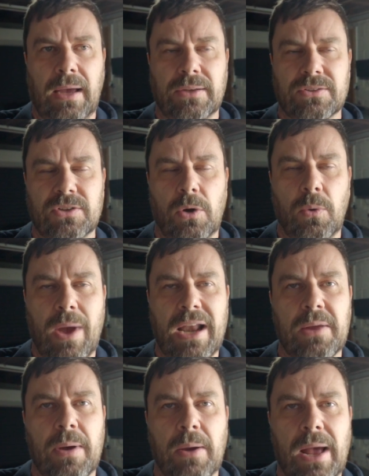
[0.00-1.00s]
So
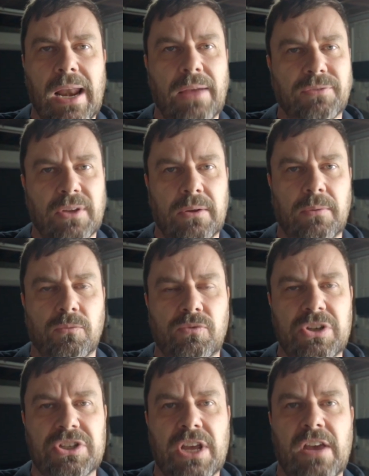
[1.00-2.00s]
anyway, I'll have to
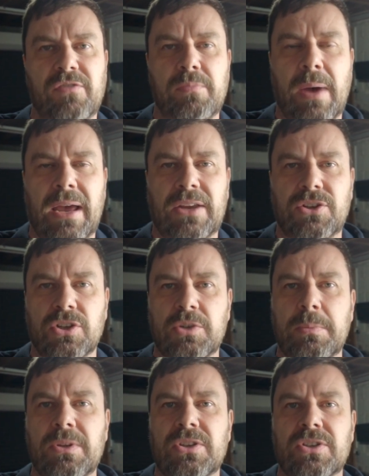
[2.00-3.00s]
reserve my
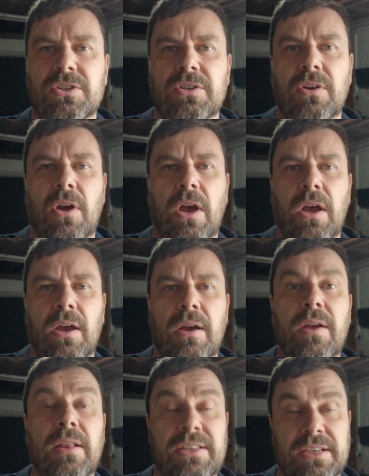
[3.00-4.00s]
judgments
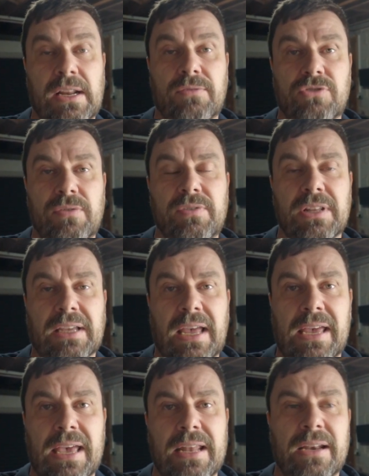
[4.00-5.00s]
until I've driven the
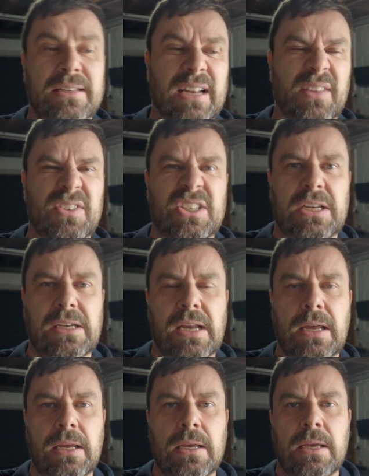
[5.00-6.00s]
Cayenne, until I've seen it,